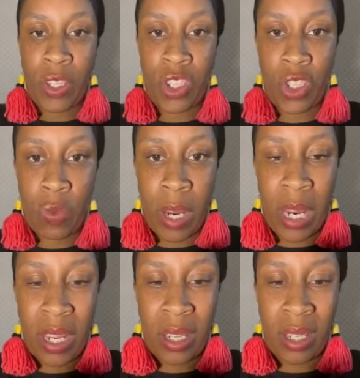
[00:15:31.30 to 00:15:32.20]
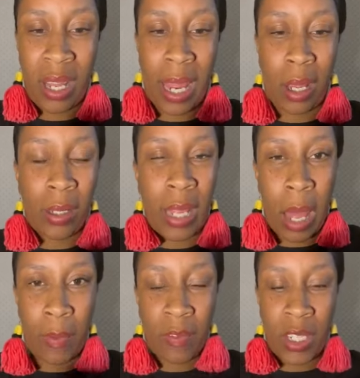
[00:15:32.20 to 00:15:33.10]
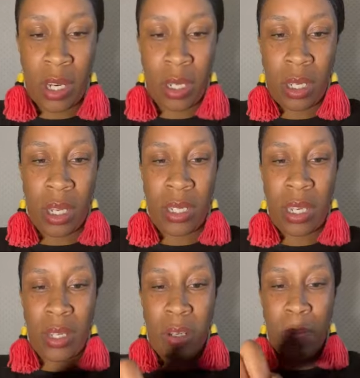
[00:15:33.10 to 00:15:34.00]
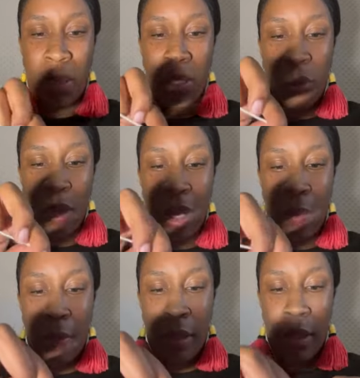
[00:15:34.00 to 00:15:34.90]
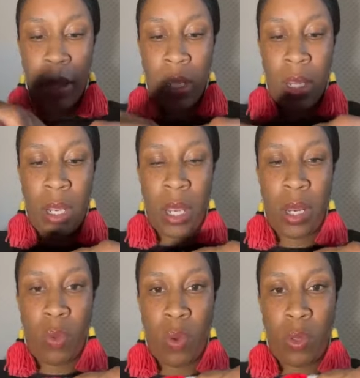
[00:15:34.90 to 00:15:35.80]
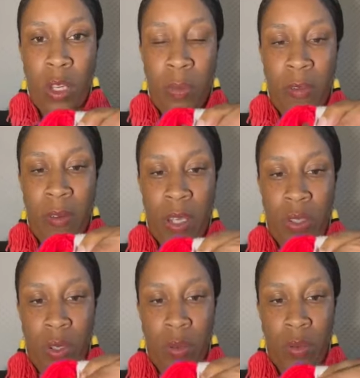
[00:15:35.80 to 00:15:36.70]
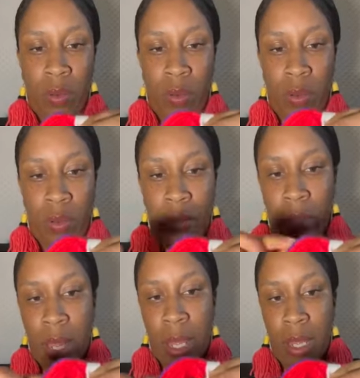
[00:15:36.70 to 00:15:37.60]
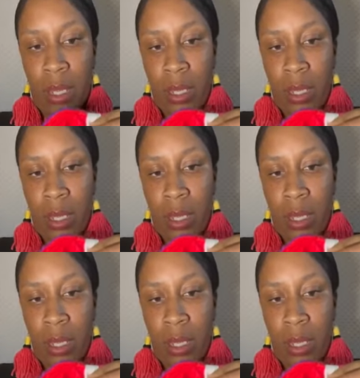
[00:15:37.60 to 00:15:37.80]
string like on top of each other, because it'll look bundled up and it won't look professional. Okay?